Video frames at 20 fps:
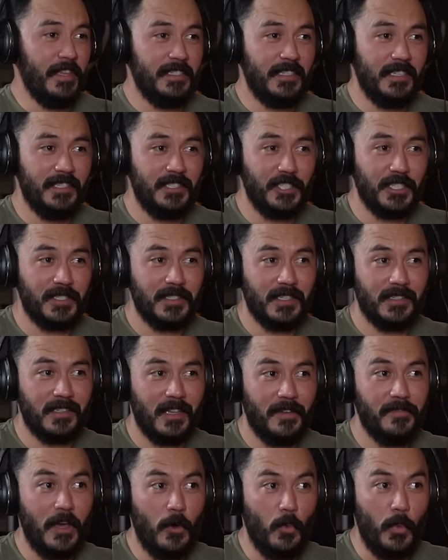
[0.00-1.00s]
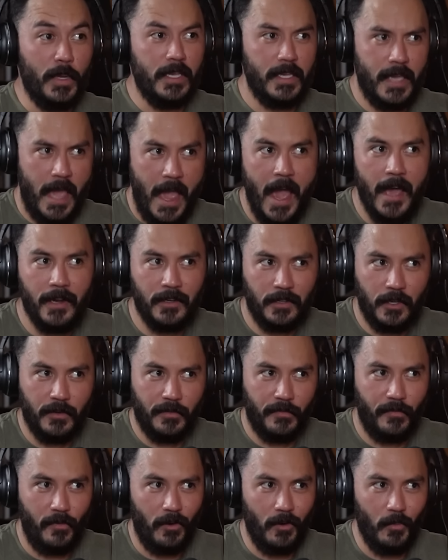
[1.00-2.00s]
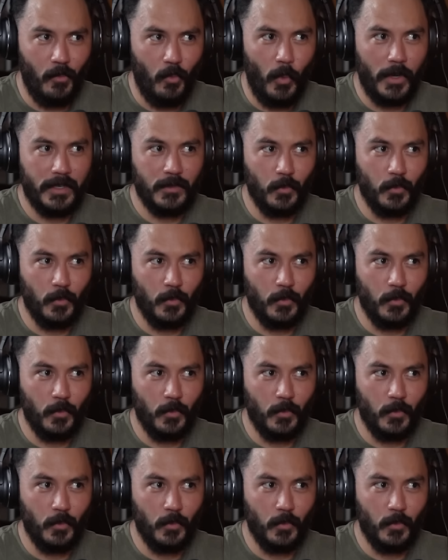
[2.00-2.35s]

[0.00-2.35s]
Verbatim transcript: And this is just the stuff that we can confirm.